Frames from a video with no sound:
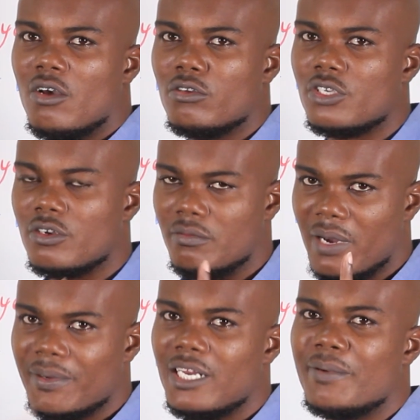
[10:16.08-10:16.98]
On seconde,
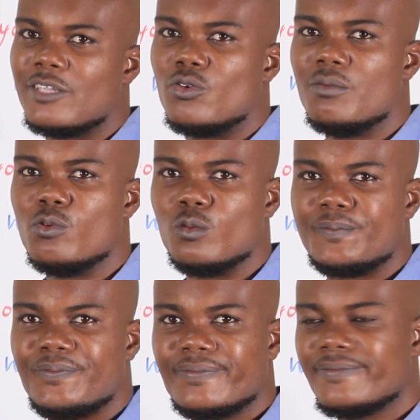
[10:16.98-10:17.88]
ma prêle patron pour vous.
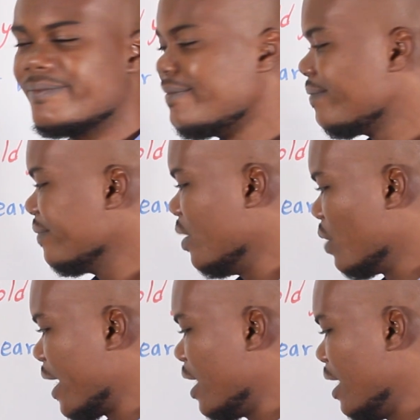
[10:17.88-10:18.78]

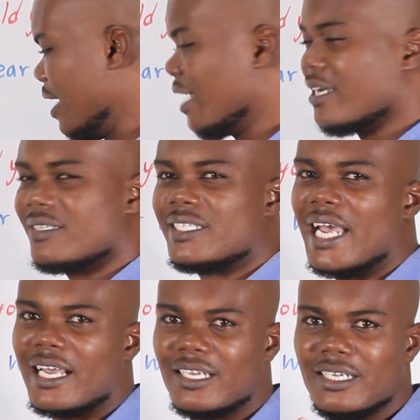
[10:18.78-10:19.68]
OK? Hang on a
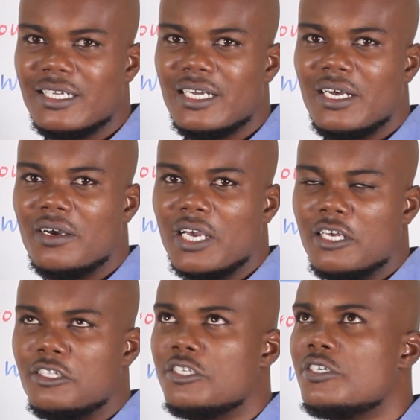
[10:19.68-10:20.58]
sec.
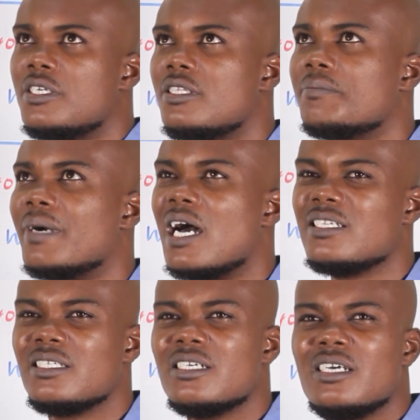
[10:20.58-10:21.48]
OK, do you need the
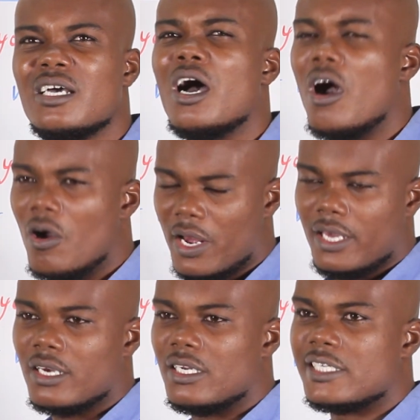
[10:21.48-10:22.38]
bus? Oh,
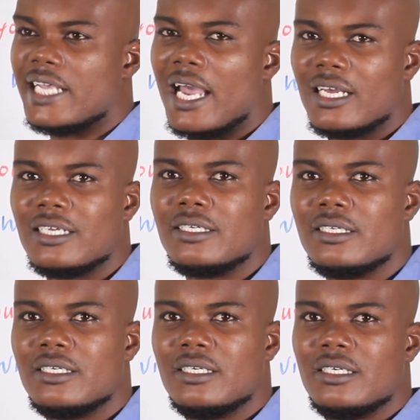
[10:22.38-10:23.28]
hang on a sec.
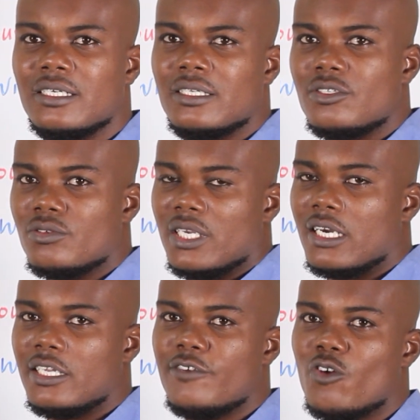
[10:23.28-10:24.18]
So, t'es
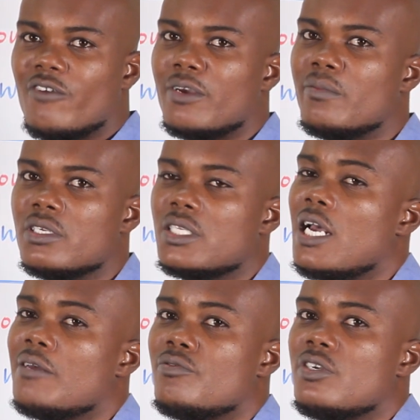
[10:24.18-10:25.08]
rendez-vous avec boss
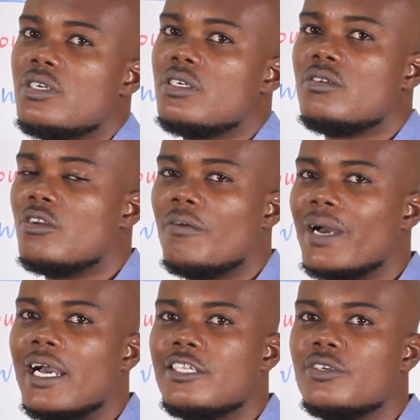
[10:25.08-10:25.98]
là, et puis, l'on
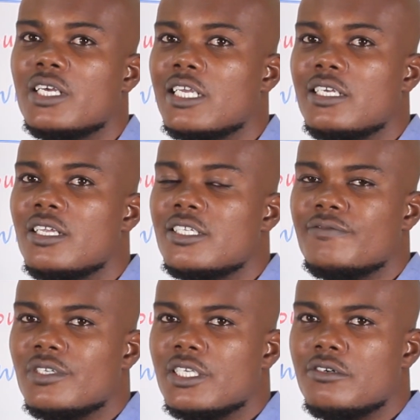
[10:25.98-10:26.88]
paraît, tu es en
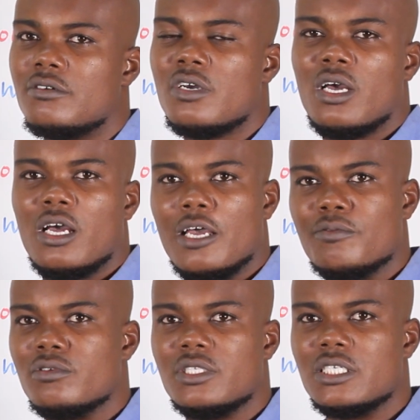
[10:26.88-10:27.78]
identifié, c'est où? Et
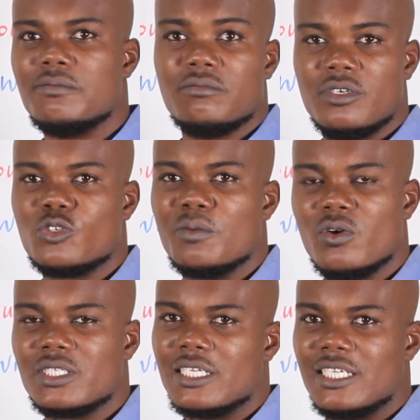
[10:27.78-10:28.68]
vous dites, j'ai besoin de
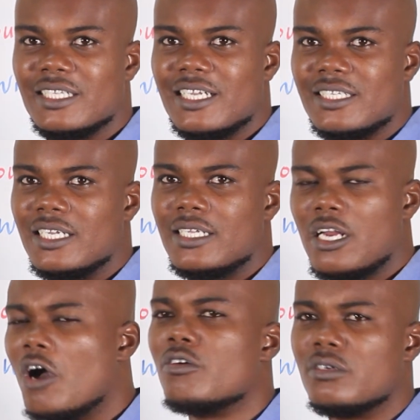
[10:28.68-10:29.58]
boss ça, c'est un
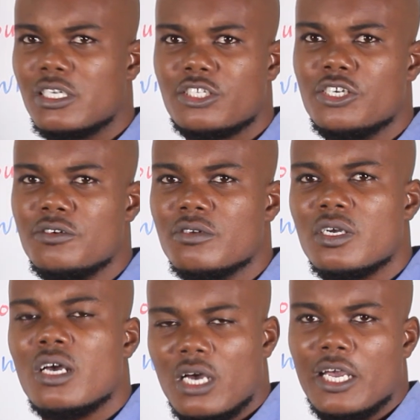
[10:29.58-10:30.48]
tel. Oh, it's you.
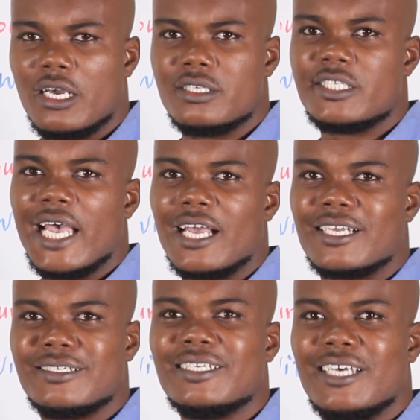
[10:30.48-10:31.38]
Hang on a sec.
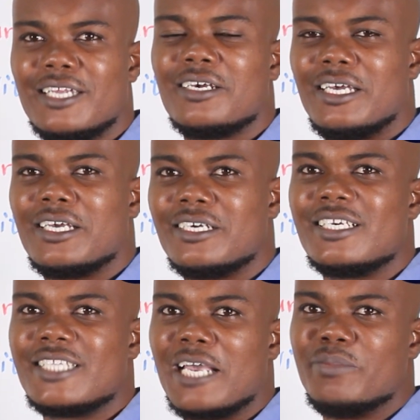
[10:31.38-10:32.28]
Hang on
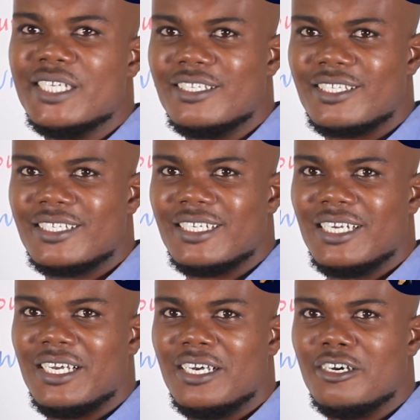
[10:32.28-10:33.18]
a sec, please.
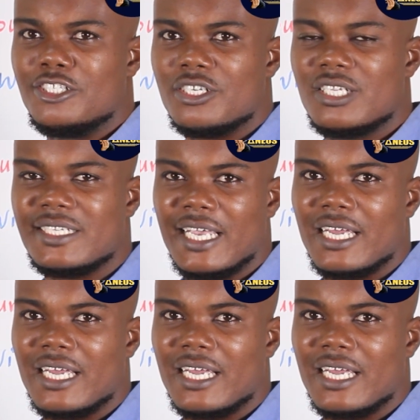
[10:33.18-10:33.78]
Oh, Just a